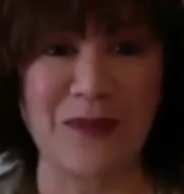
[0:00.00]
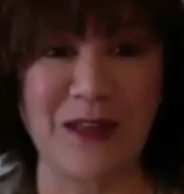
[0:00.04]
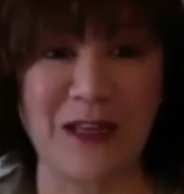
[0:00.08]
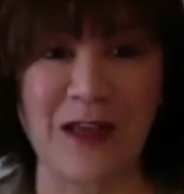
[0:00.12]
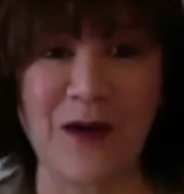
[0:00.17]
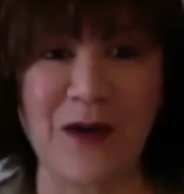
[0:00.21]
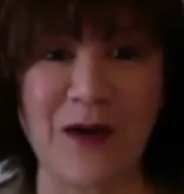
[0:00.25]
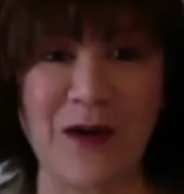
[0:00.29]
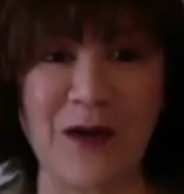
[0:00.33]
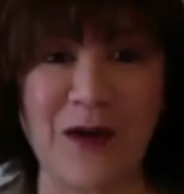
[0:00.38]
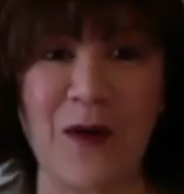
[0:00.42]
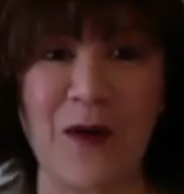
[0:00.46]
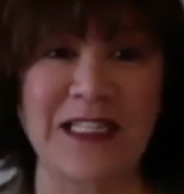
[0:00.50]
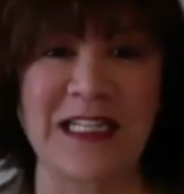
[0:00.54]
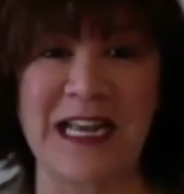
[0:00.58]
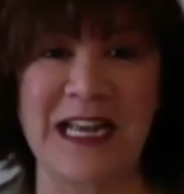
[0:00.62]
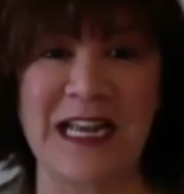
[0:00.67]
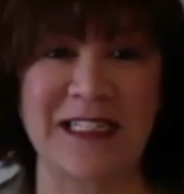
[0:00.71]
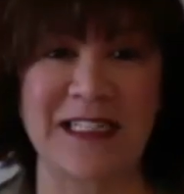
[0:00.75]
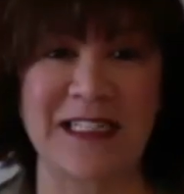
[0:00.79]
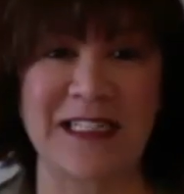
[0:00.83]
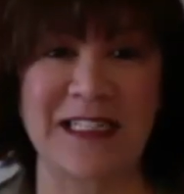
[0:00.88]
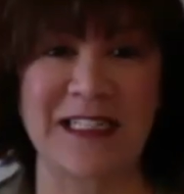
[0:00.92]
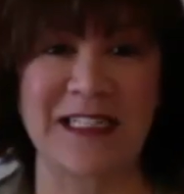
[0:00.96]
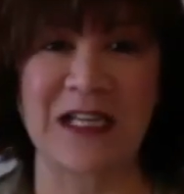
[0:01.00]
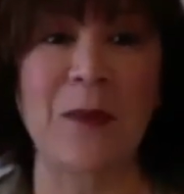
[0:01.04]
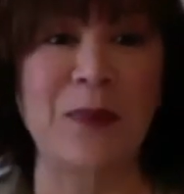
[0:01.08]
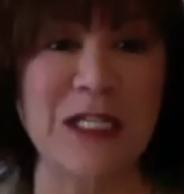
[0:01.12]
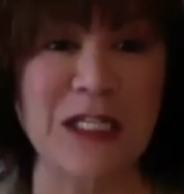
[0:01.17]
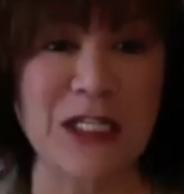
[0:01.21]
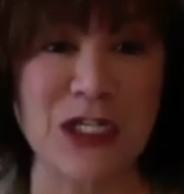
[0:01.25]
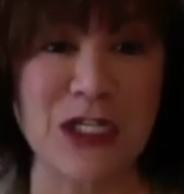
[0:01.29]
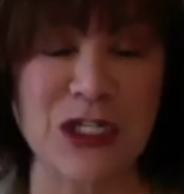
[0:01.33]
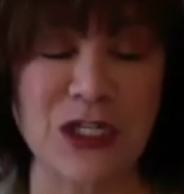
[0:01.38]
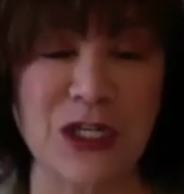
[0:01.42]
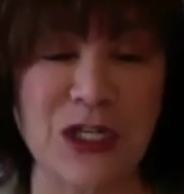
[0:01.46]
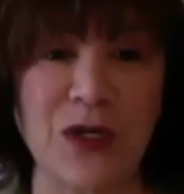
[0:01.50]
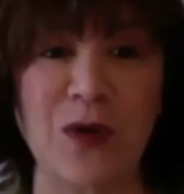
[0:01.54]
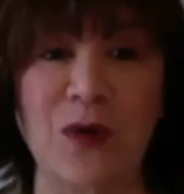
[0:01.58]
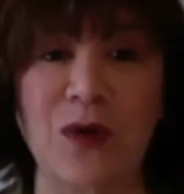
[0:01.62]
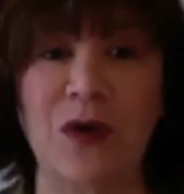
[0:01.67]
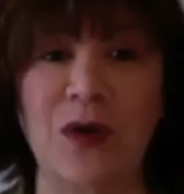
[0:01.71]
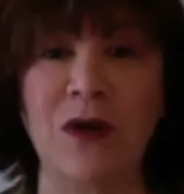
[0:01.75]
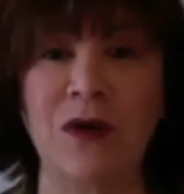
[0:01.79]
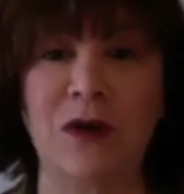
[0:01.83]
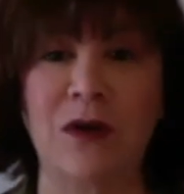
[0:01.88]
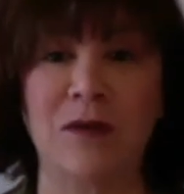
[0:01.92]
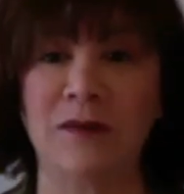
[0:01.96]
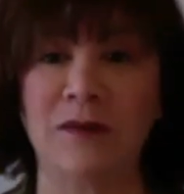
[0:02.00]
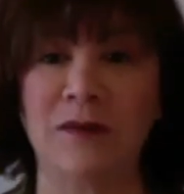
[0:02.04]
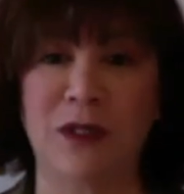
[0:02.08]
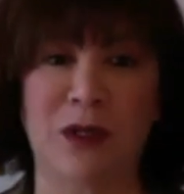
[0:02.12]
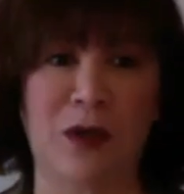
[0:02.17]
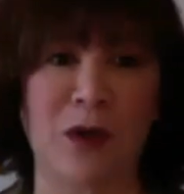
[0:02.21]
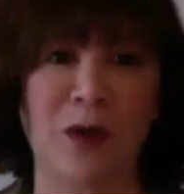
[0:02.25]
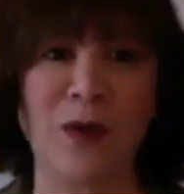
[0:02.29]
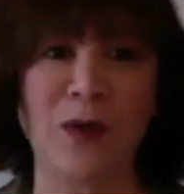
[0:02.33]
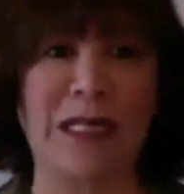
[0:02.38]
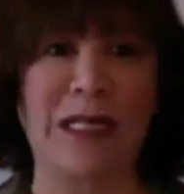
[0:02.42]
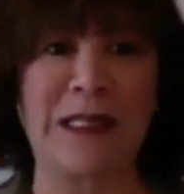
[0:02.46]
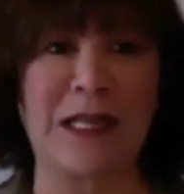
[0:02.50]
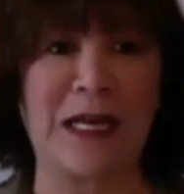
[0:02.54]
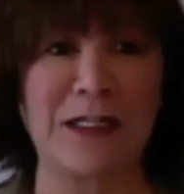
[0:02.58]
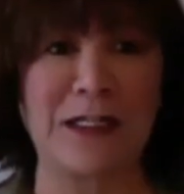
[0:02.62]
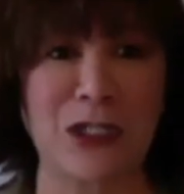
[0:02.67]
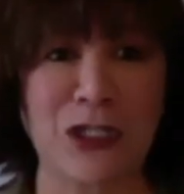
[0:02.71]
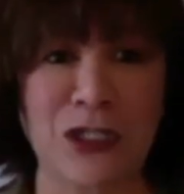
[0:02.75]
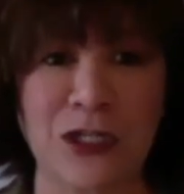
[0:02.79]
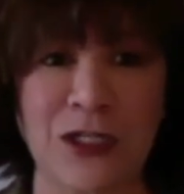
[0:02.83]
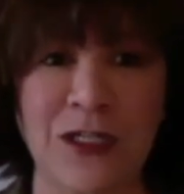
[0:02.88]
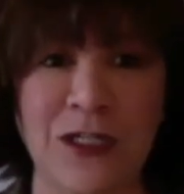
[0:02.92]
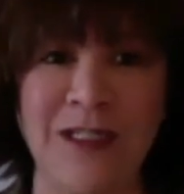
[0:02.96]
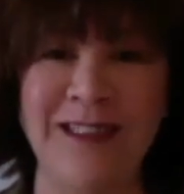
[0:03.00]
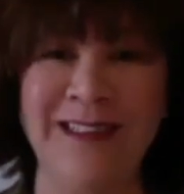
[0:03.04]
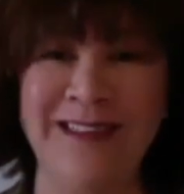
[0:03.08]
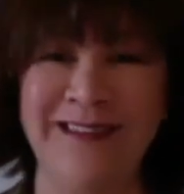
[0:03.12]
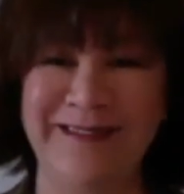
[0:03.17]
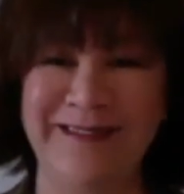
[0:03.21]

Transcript: and go on to the next competition or go get lunch.